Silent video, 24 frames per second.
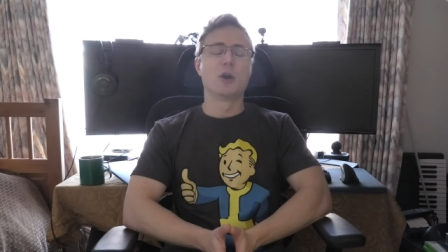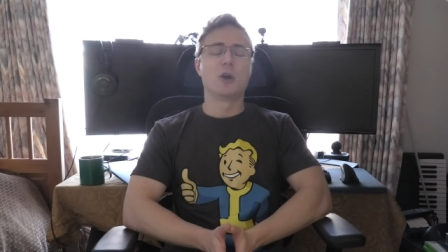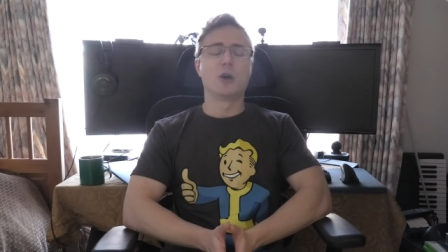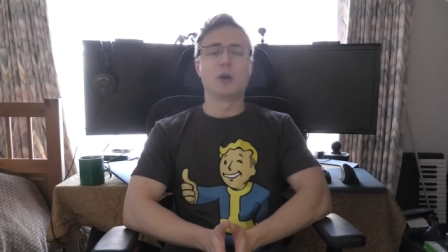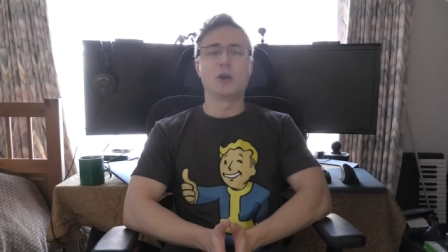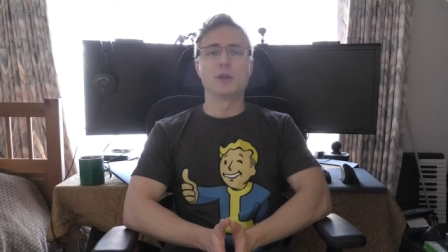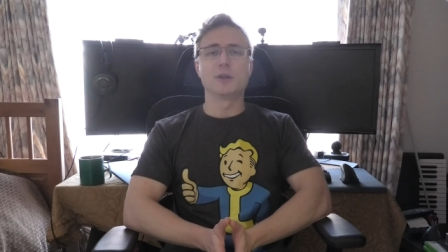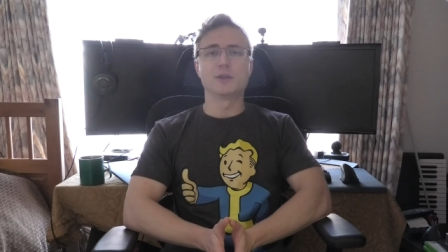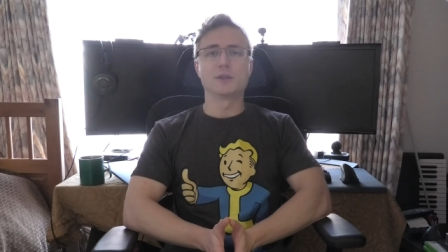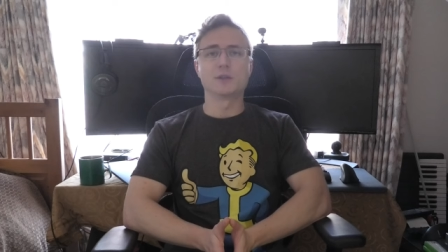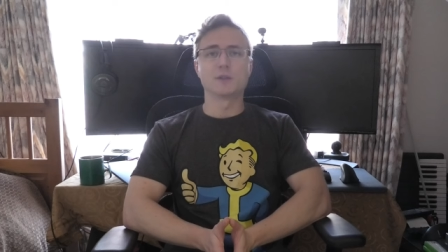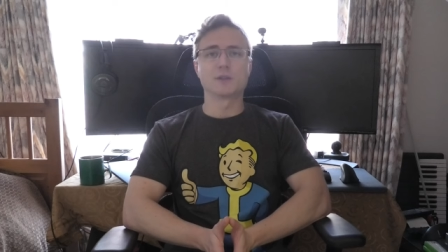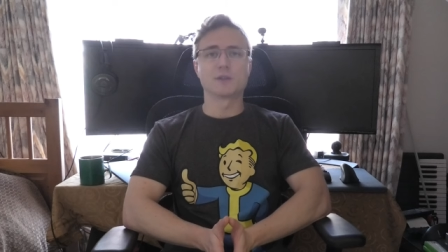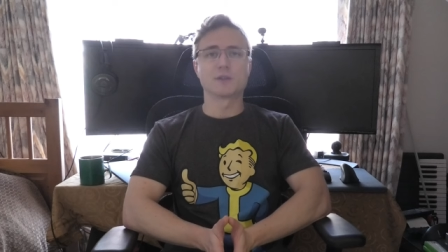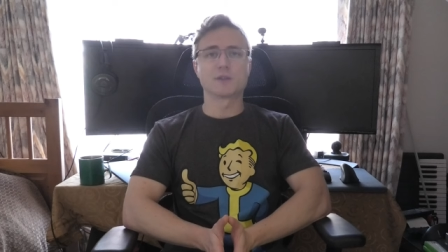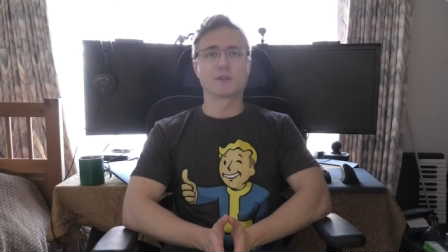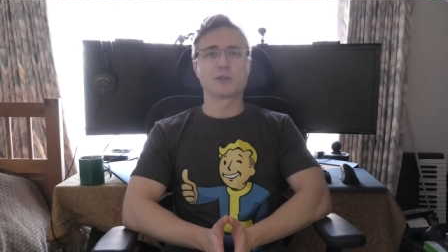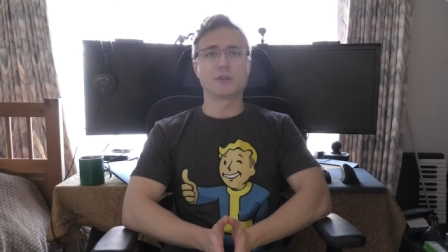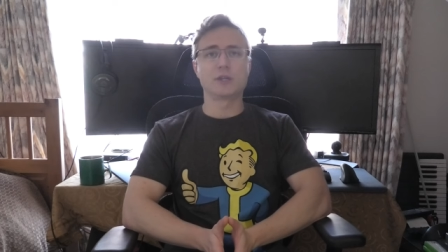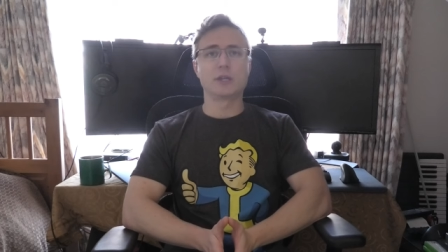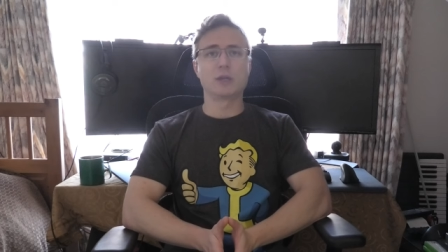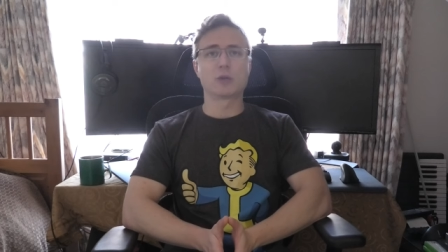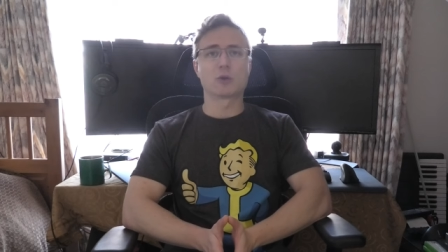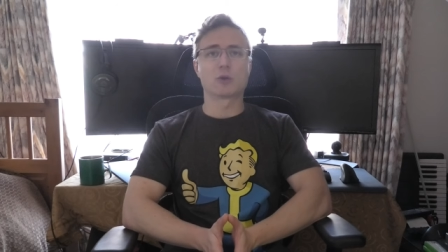onto the
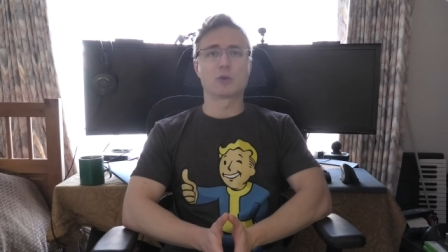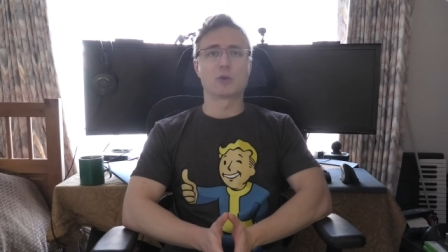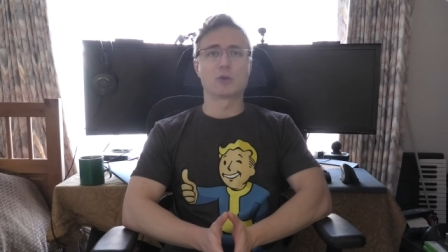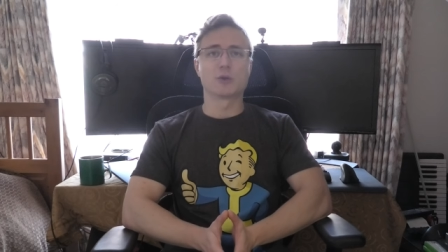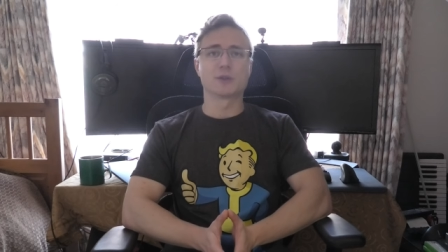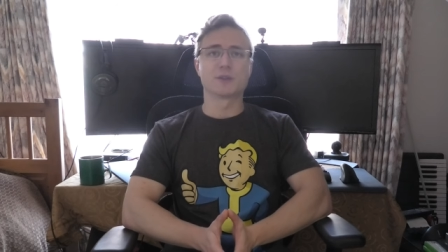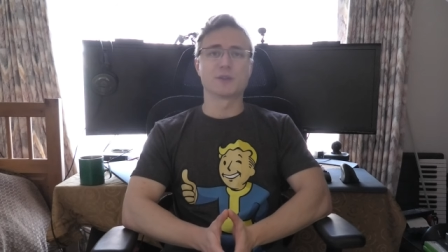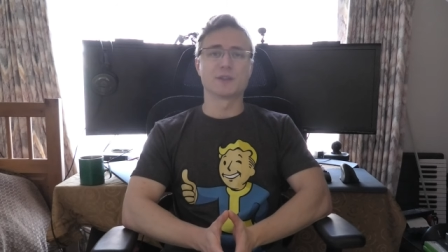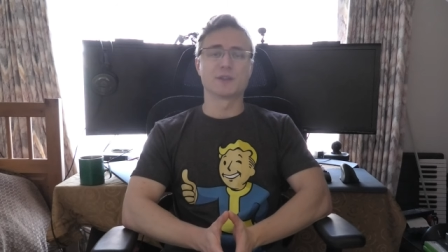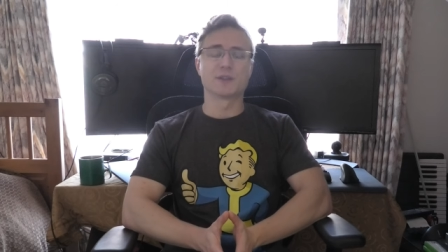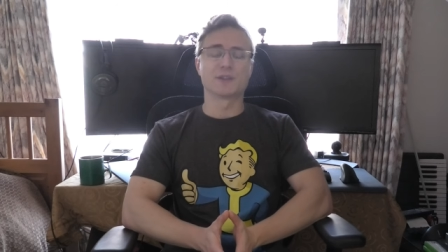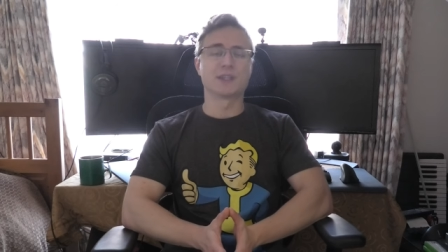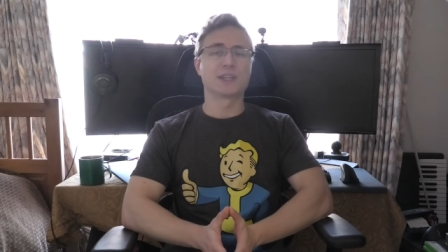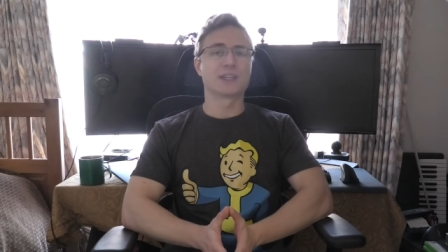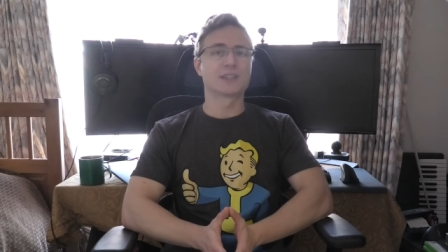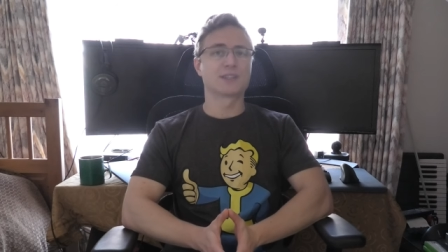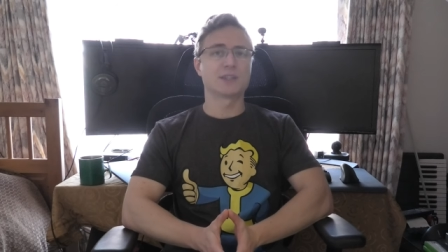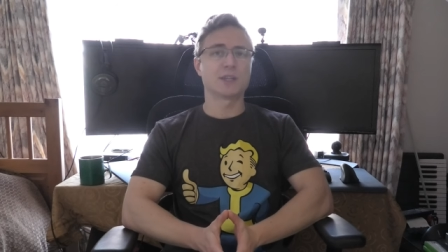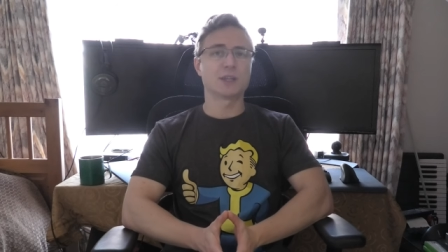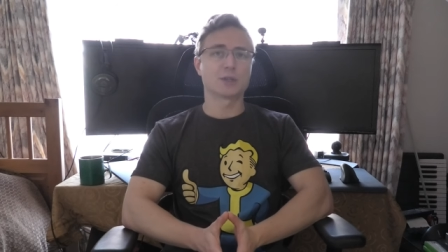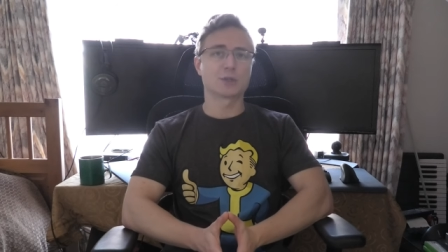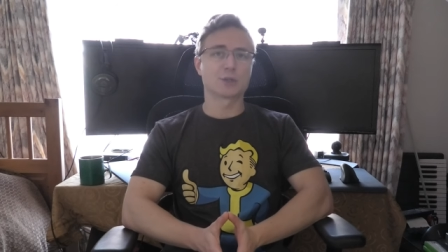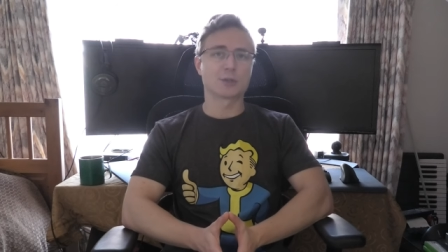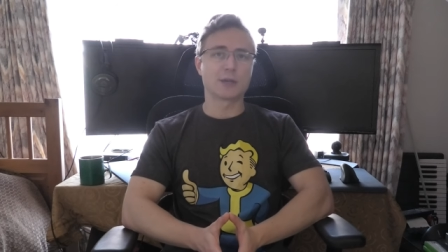street or onto the
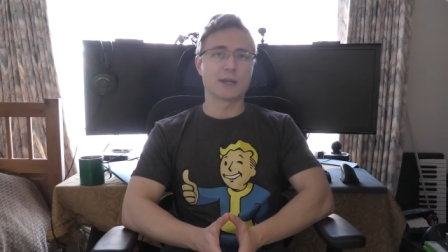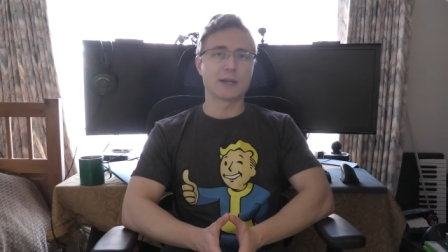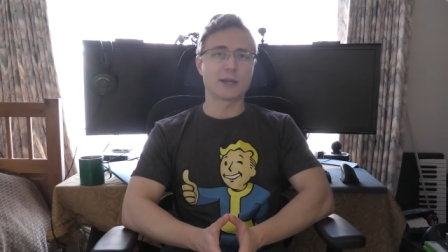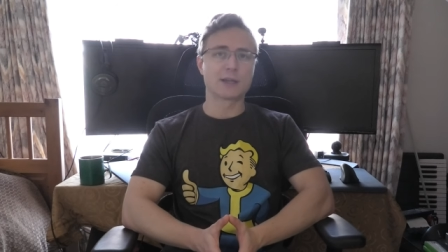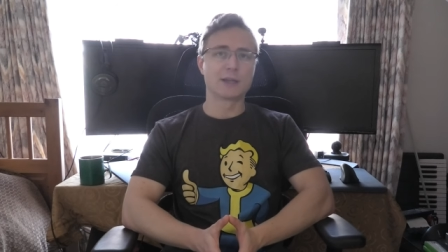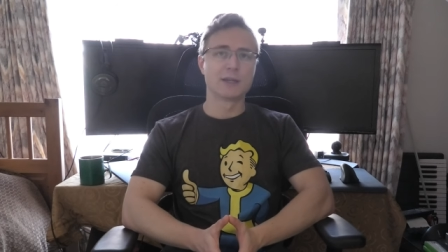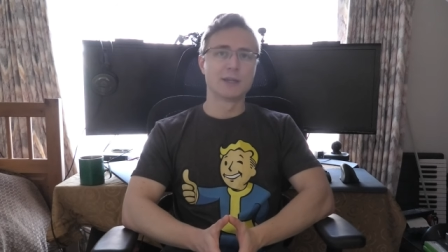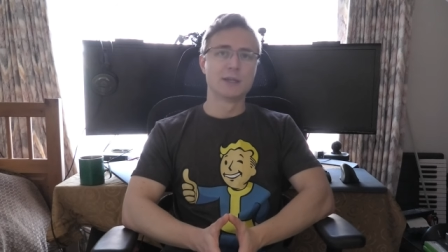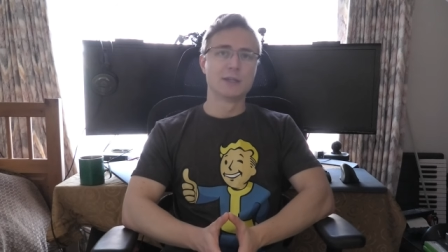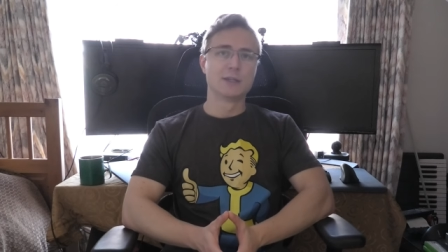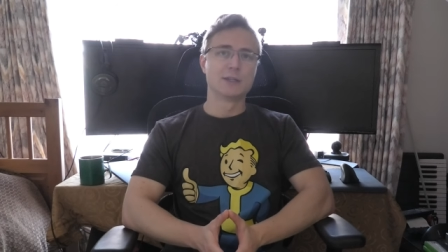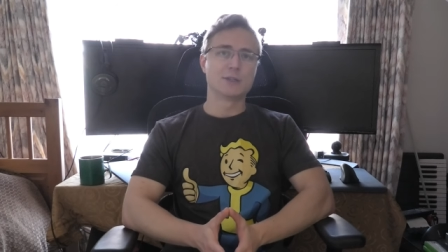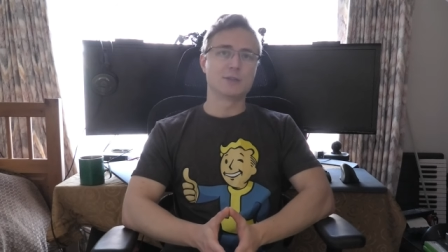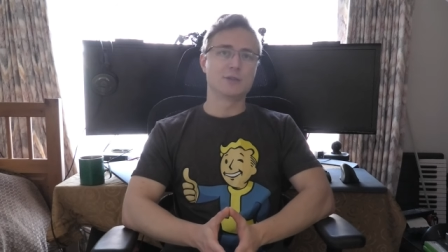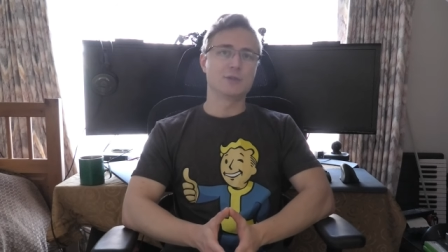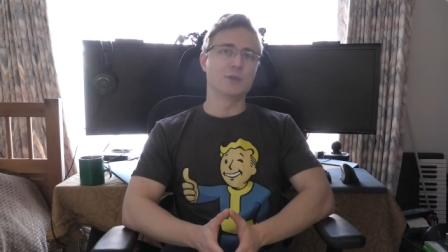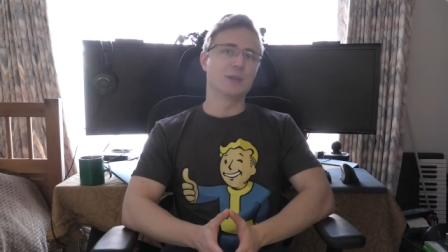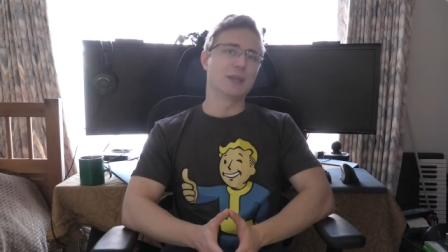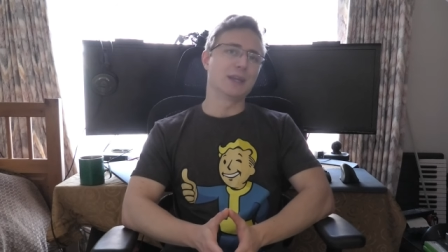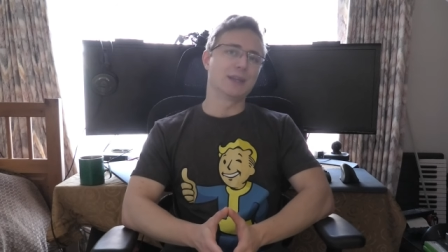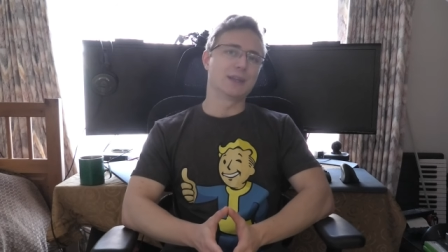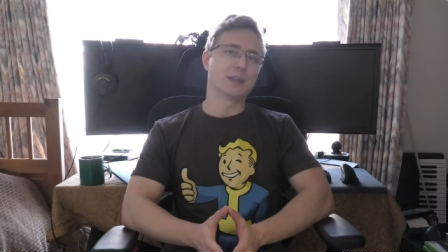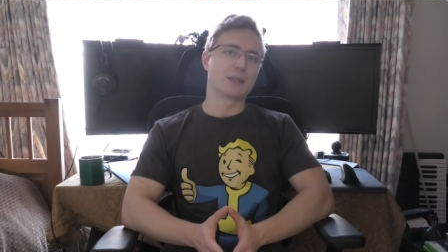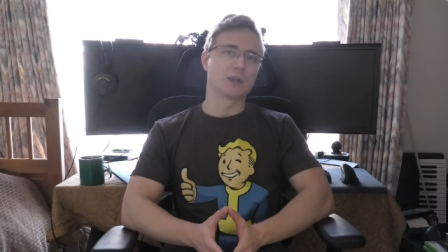testing track to
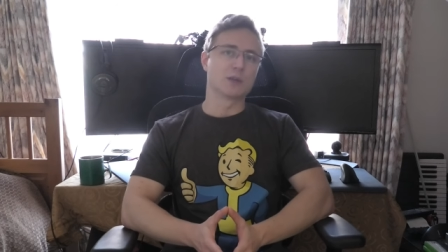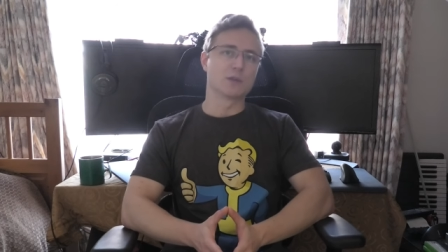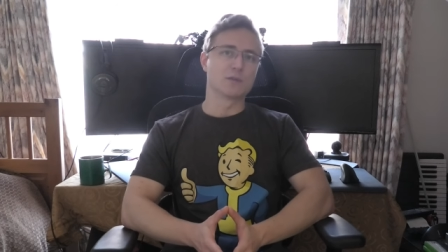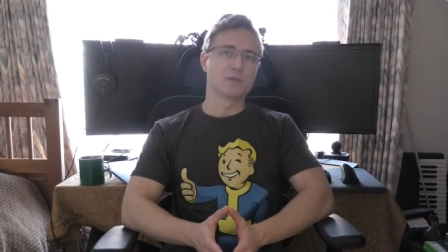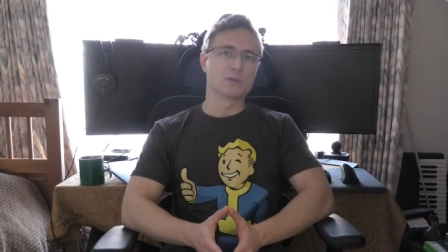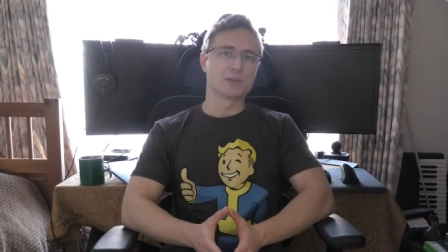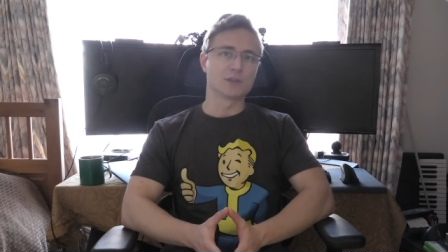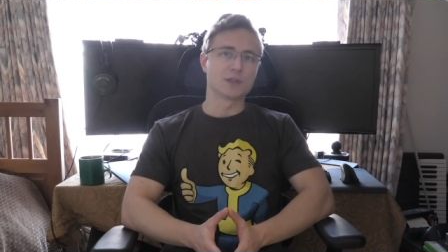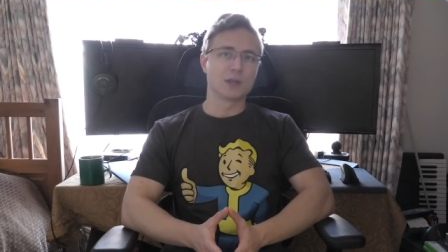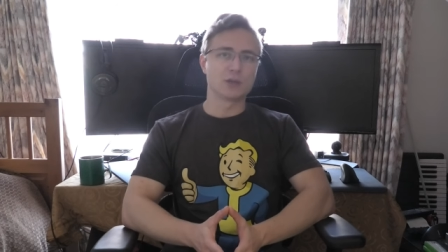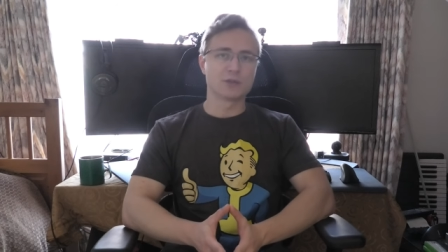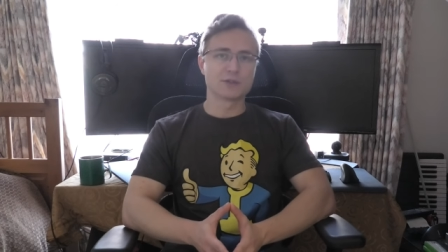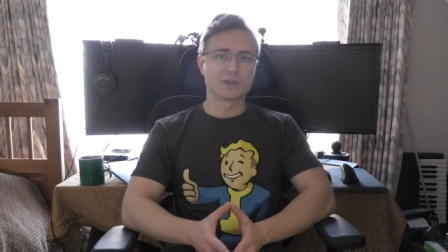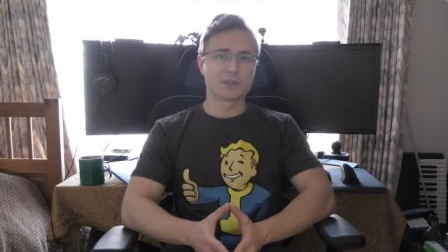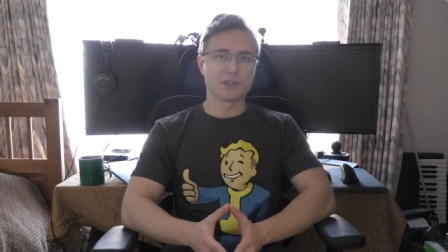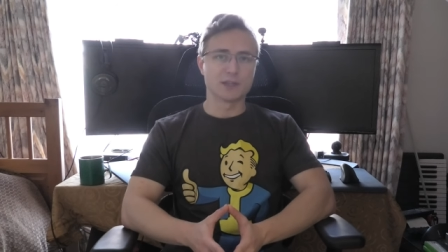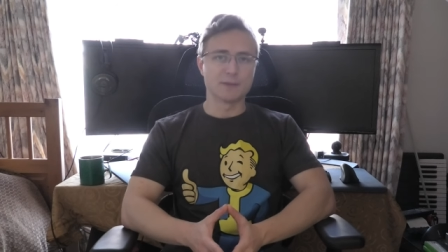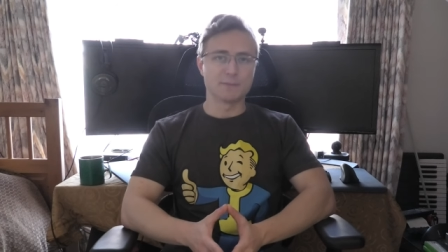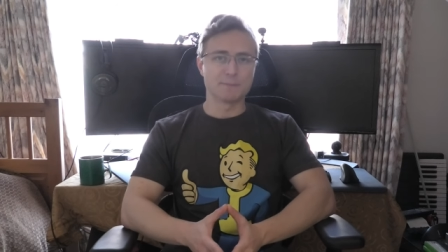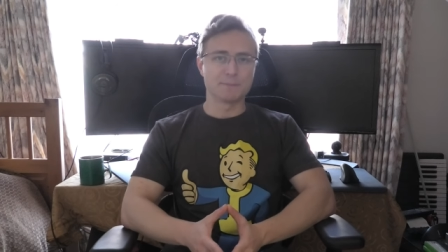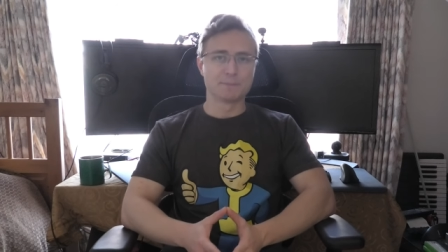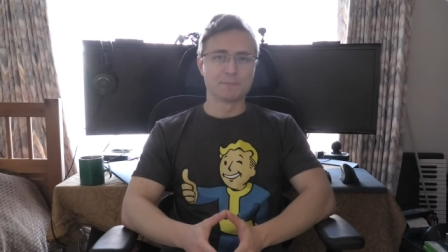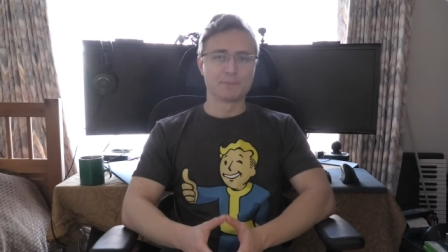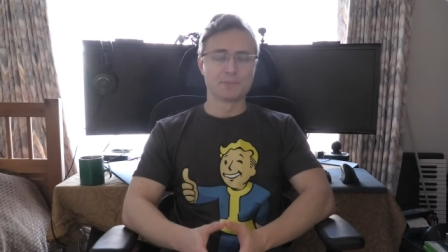get their results
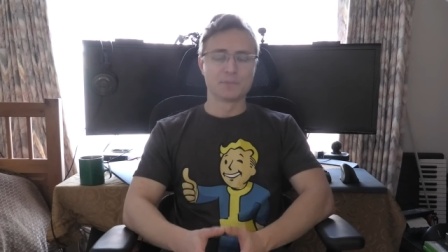in.